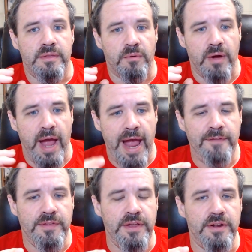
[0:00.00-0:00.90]

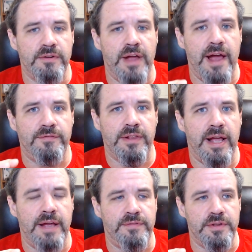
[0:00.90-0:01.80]
Half the
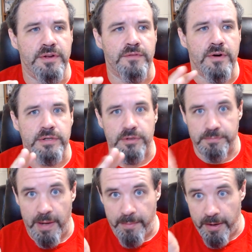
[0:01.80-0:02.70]
life in the universe goes
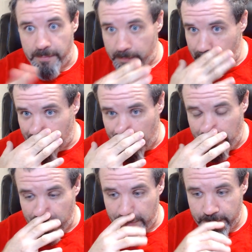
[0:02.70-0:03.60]
bye-bye. Okay.
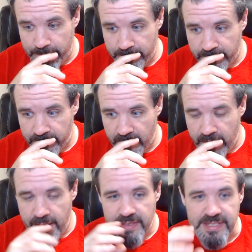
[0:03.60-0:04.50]

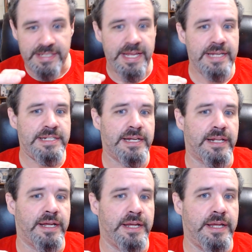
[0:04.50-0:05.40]

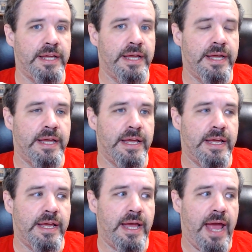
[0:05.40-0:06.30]
Statistically,
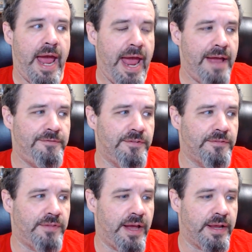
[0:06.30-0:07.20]
half
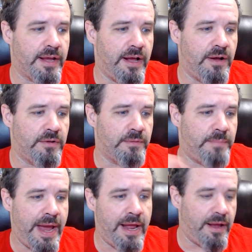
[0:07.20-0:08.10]
of all
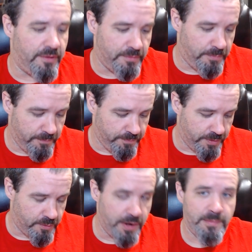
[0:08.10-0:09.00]
the
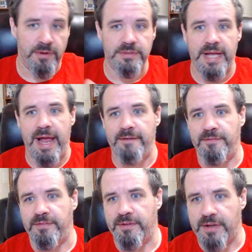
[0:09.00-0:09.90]
criminals, half
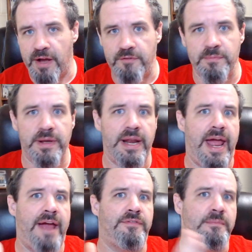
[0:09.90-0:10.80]
of the government,
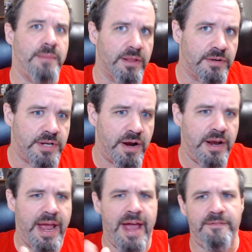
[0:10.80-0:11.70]
half the military,
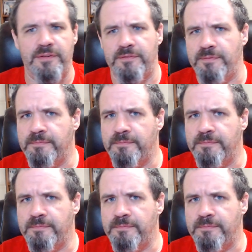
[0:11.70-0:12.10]
half of